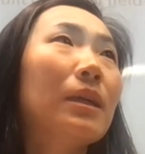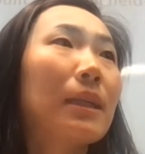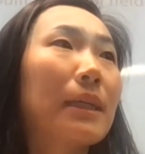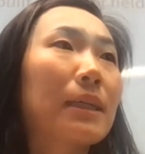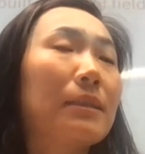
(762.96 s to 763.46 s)

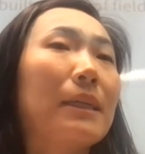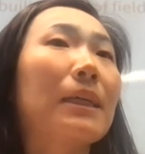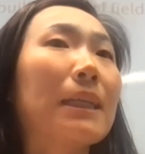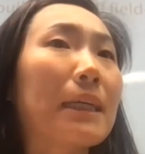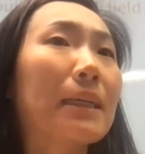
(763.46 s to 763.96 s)
like
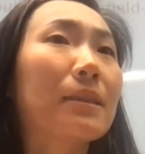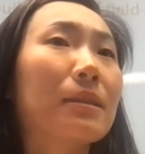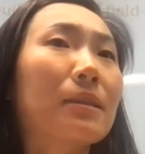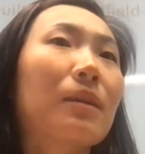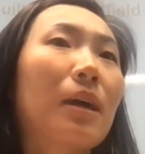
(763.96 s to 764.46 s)
data
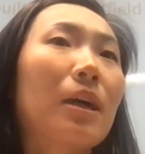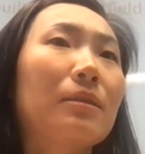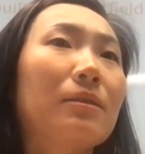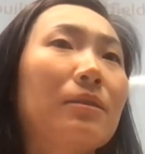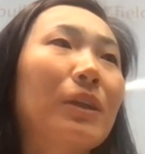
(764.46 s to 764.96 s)
lakes
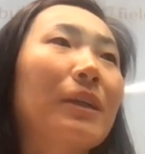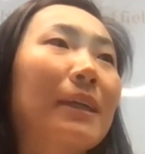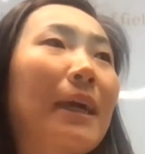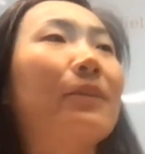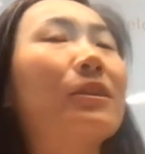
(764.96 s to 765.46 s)
or
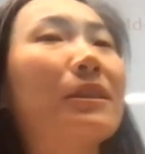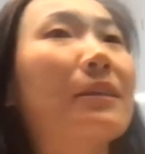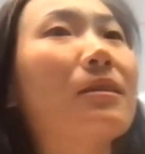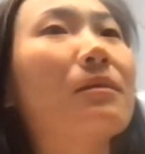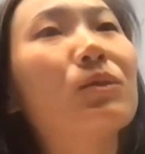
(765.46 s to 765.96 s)
like other
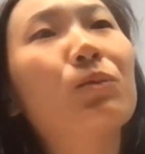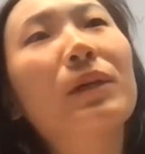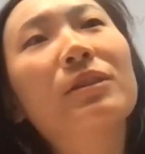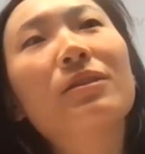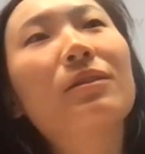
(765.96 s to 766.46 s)
systems,
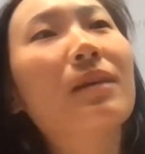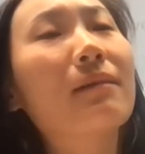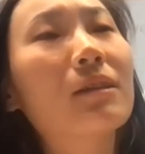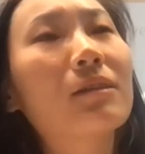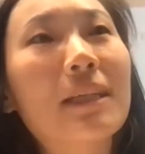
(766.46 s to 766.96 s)
we just don't
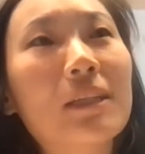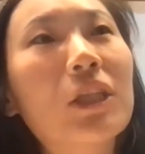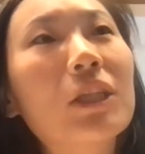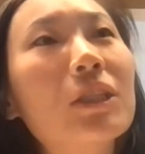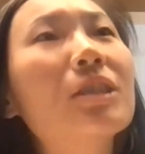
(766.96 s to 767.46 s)
have those
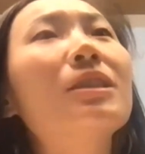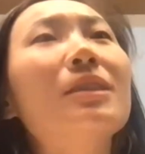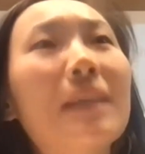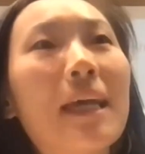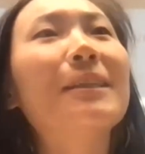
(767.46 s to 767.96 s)
lineage
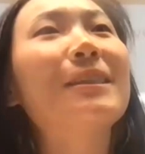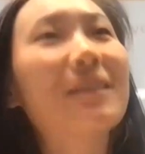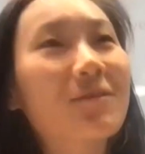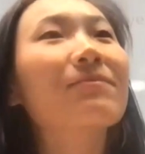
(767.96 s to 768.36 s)
yet.